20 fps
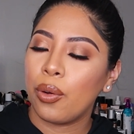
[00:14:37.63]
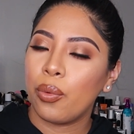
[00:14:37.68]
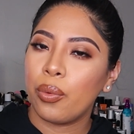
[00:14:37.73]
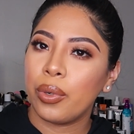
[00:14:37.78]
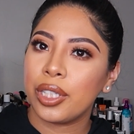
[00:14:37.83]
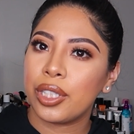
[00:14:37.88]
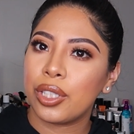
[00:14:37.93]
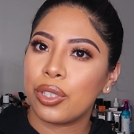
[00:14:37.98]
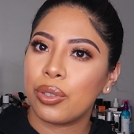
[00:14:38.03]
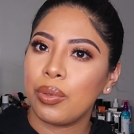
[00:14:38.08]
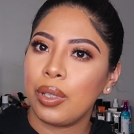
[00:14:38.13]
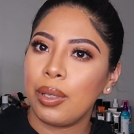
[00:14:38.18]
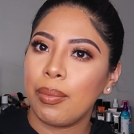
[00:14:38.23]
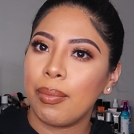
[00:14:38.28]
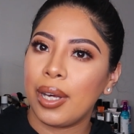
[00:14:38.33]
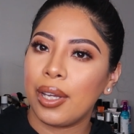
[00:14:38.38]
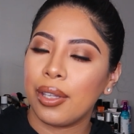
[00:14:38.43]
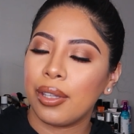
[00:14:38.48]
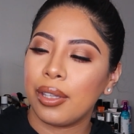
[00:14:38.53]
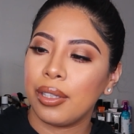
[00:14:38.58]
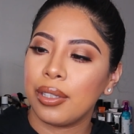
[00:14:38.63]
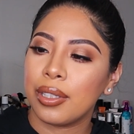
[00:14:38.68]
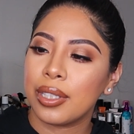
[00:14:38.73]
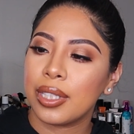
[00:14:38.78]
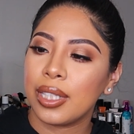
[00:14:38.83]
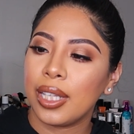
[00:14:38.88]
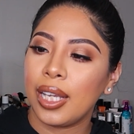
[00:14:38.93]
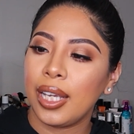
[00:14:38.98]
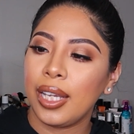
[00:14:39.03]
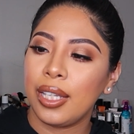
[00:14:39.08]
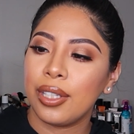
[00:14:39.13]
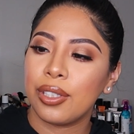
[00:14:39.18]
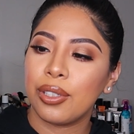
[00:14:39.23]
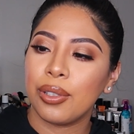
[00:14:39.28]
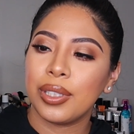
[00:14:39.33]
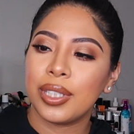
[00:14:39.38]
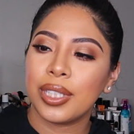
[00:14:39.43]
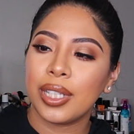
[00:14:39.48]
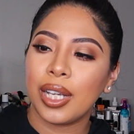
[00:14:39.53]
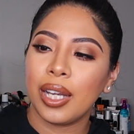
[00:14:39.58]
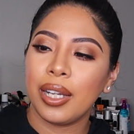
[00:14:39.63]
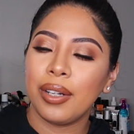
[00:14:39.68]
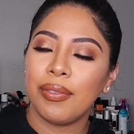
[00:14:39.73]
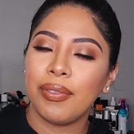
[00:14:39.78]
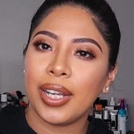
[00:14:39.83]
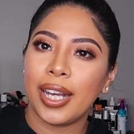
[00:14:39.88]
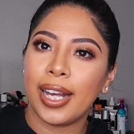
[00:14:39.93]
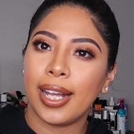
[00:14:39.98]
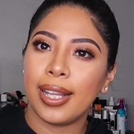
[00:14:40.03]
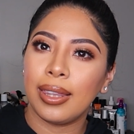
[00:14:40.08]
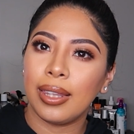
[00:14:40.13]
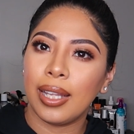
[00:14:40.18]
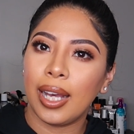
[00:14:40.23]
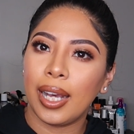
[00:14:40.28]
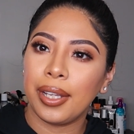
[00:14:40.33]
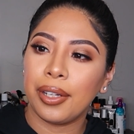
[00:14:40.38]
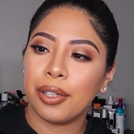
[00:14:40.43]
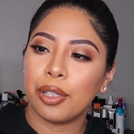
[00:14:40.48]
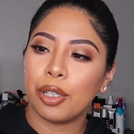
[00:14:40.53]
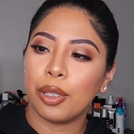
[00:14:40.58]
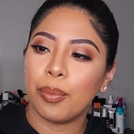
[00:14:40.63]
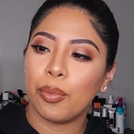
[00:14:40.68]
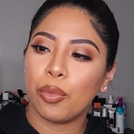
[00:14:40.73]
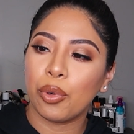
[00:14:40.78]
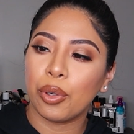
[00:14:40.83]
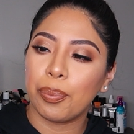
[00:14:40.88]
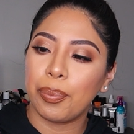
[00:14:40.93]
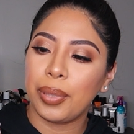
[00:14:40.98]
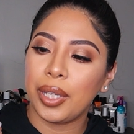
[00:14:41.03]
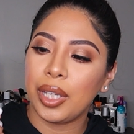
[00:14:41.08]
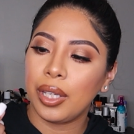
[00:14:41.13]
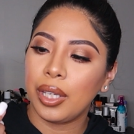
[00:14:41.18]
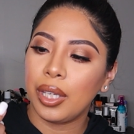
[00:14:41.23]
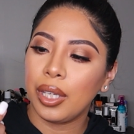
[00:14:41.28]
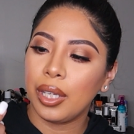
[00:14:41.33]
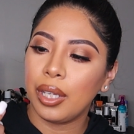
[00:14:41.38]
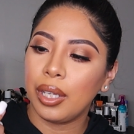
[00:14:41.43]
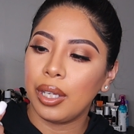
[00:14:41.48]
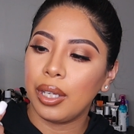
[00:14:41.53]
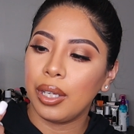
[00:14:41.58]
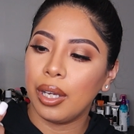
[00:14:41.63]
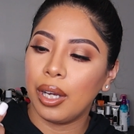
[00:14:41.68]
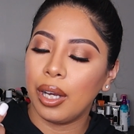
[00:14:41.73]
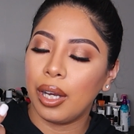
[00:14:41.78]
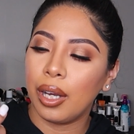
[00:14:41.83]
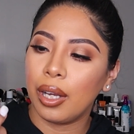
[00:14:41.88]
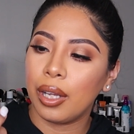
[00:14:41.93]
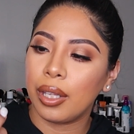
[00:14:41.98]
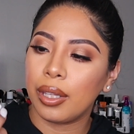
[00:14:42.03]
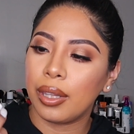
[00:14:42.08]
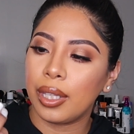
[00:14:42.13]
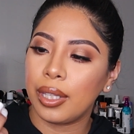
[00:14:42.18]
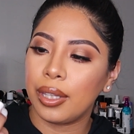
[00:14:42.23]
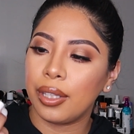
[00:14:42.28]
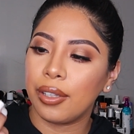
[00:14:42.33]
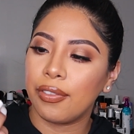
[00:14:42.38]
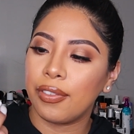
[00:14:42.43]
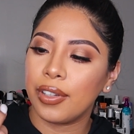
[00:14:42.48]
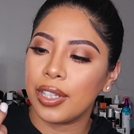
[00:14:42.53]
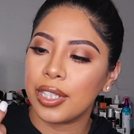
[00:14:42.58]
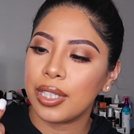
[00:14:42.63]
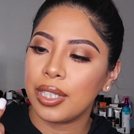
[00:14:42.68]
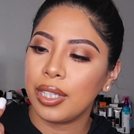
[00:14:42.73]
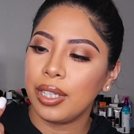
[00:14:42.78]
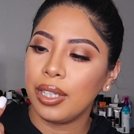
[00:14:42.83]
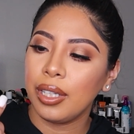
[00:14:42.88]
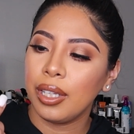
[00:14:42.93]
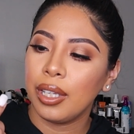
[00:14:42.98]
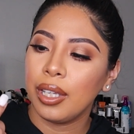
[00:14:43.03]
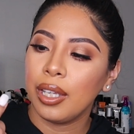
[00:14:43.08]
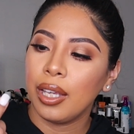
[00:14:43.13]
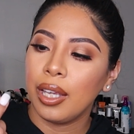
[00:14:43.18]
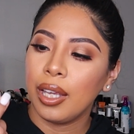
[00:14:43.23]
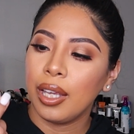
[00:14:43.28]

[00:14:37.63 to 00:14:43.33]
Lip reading: what Sweet Mouth looks like. So it's kind of like a lighter, more pinky than the fussy.